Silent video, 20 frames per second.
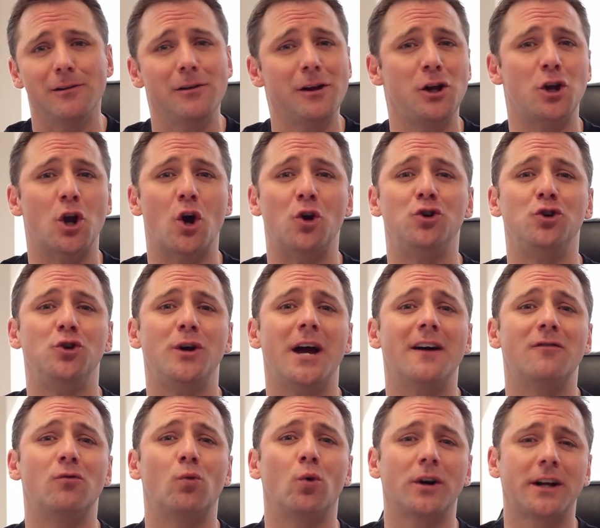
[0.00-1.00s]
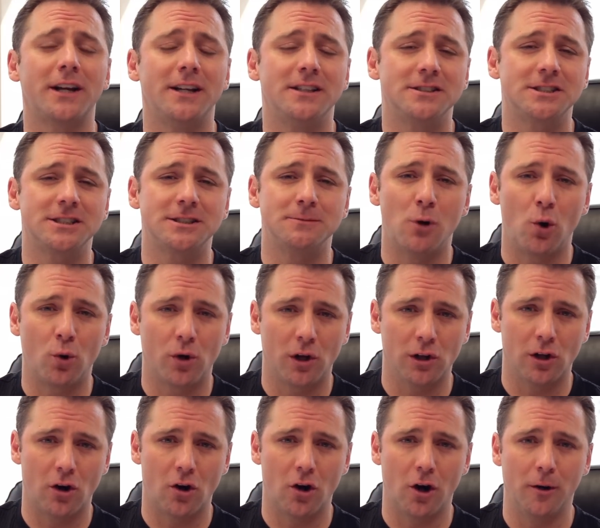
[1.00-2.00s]
Do you have working smoke
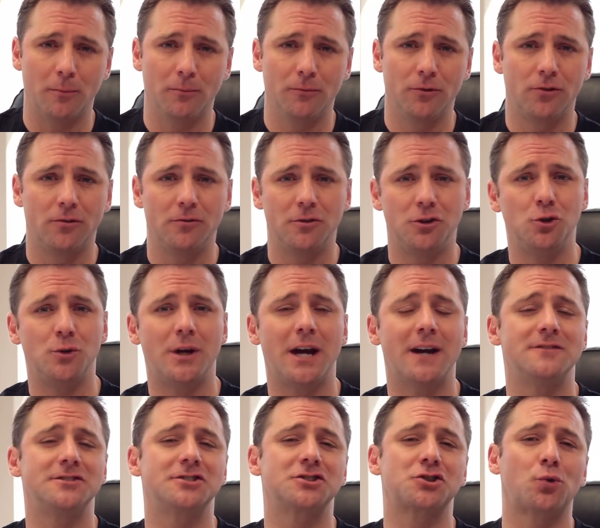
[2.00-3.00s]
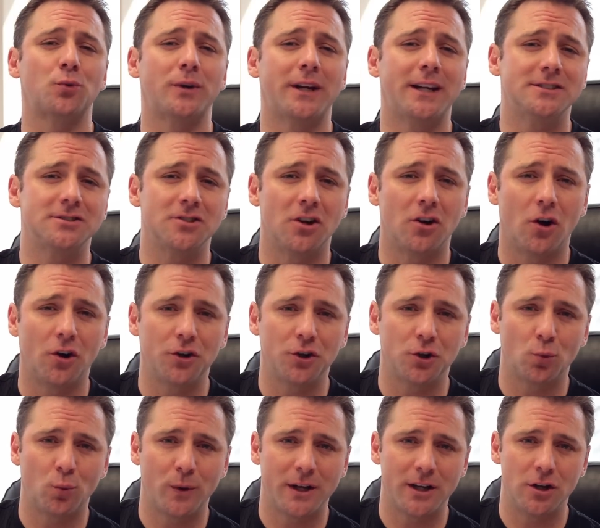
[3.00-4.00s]
alarms? Do you have screens on all
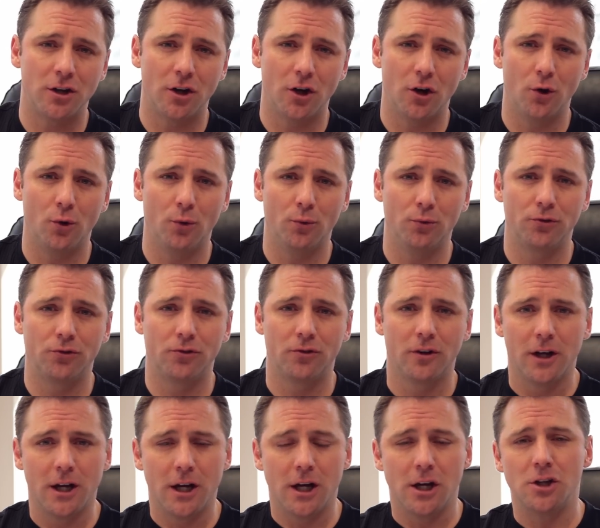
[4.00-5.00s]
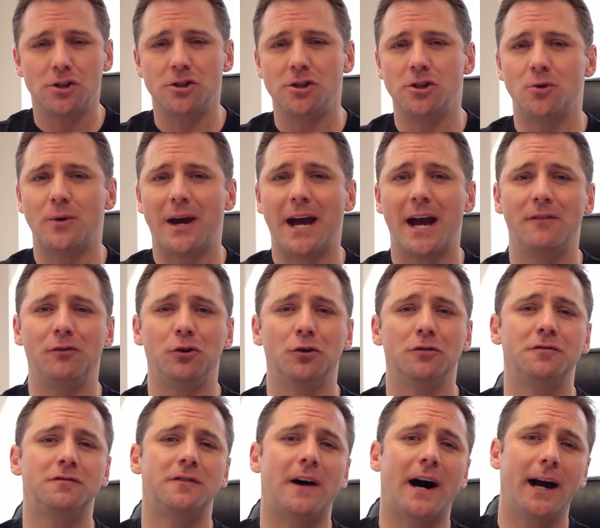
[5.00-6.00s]
your windows? Do you have your
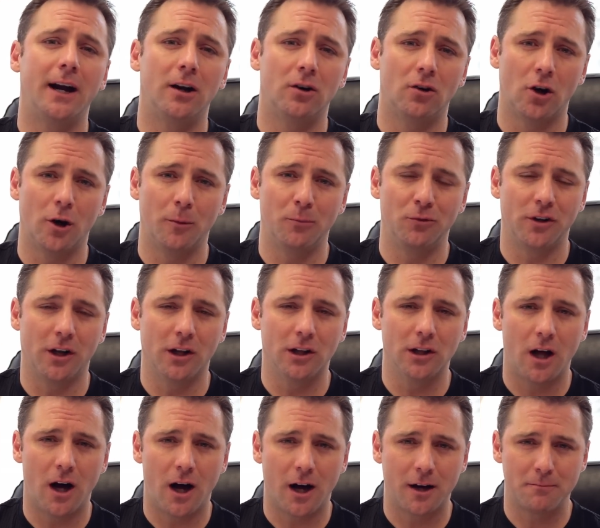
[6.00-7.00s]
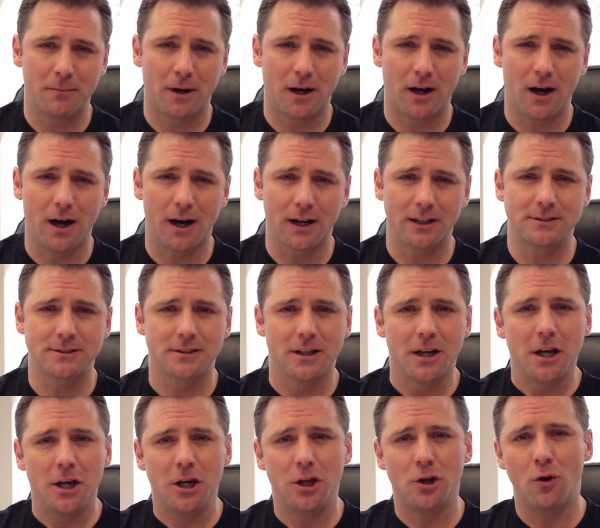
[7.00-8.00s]
firearms in a locked box?
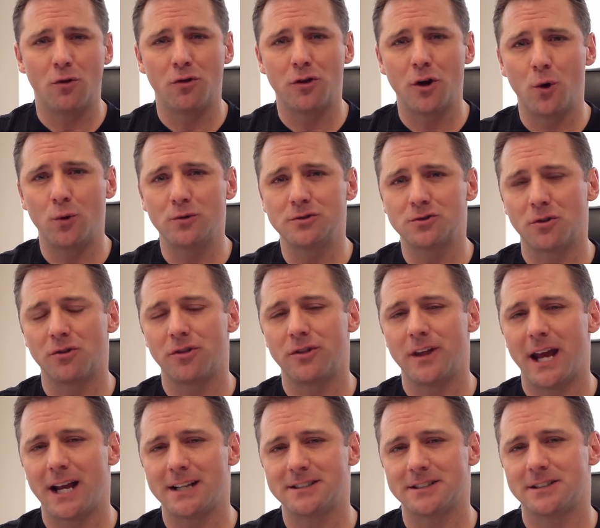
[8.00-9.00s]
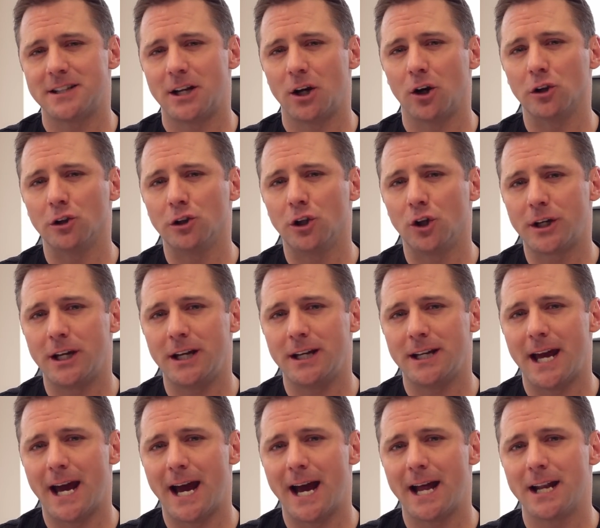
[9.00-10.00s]
Those are things that they are looking
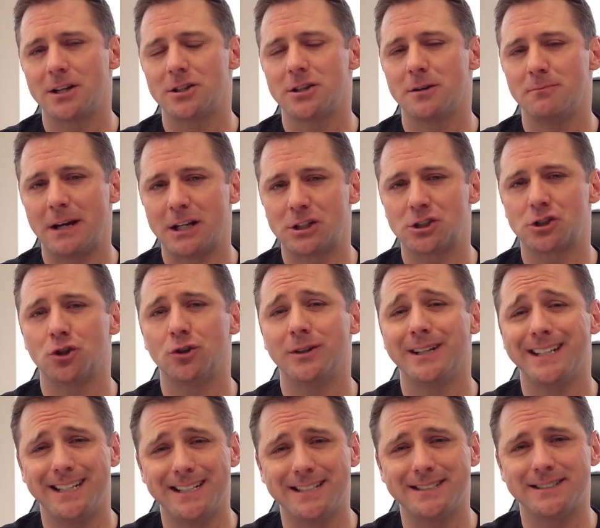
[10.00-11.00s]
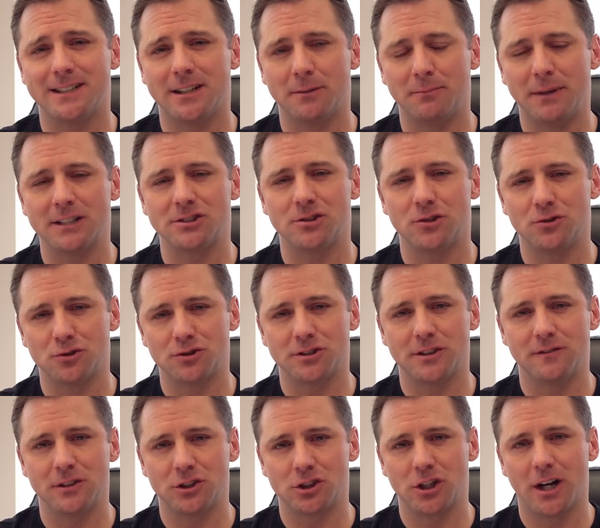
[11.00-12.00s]
at to make sure it is in the best interest
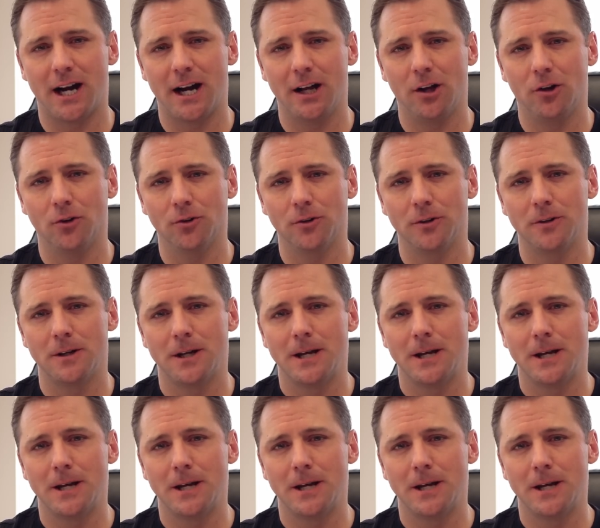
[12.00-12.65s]
of the child.